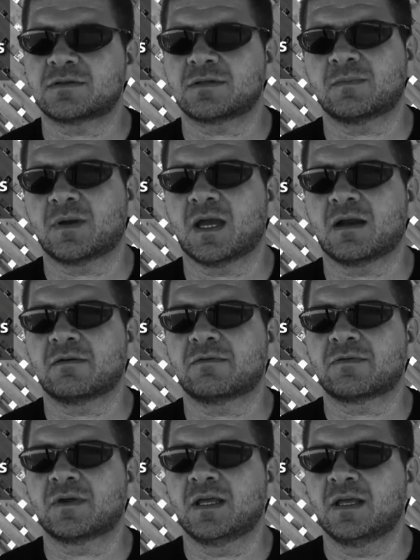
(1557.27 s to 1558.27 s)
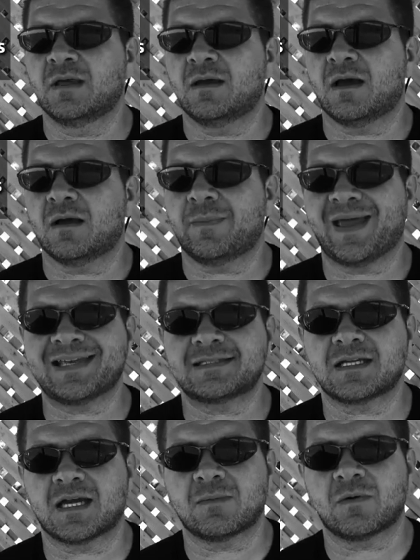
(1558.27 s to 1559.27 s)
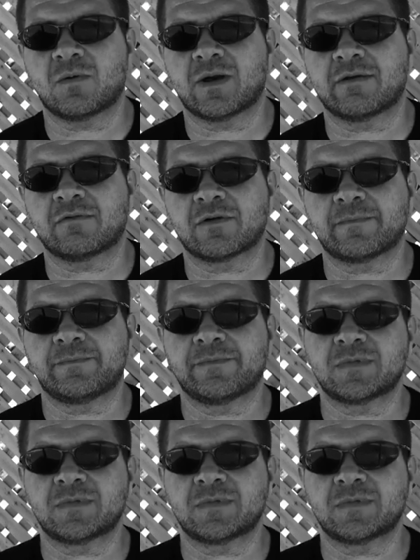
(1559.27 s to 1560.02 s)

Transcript: some kind of pastime or whatever.